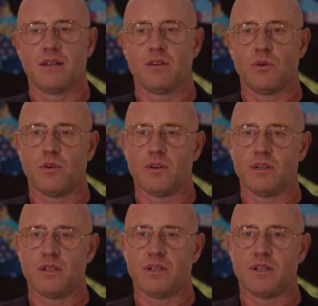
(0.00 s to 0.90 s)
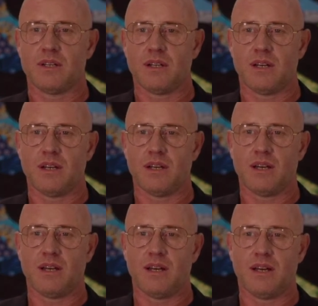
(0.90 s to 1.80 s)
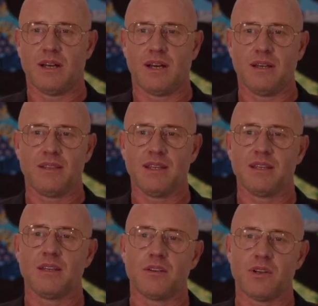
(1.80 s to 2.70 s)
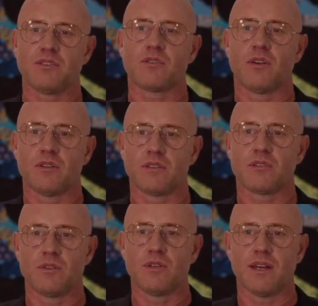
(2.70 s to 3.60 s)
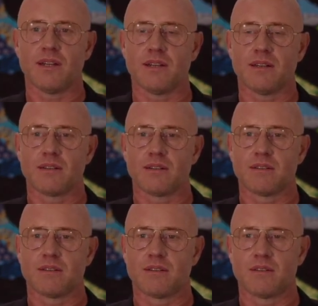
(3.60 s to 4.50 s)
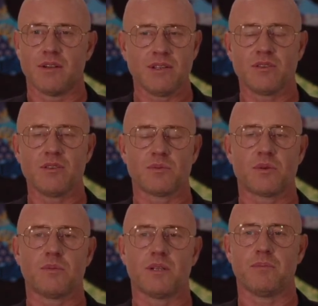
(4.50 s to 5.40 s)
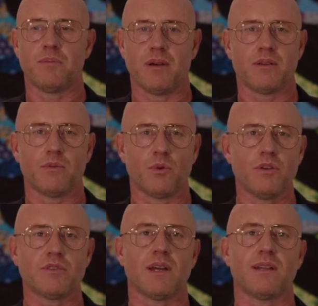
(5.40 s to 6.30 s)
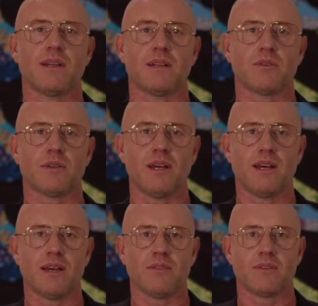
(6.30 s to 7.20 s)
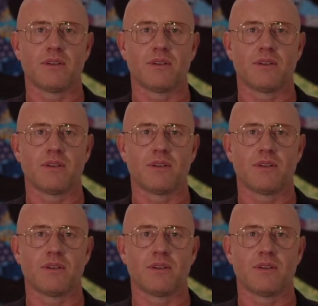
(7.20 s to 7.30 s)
or I think a restaurant is a good idea. A restaurant is probably the worst idea that you can have,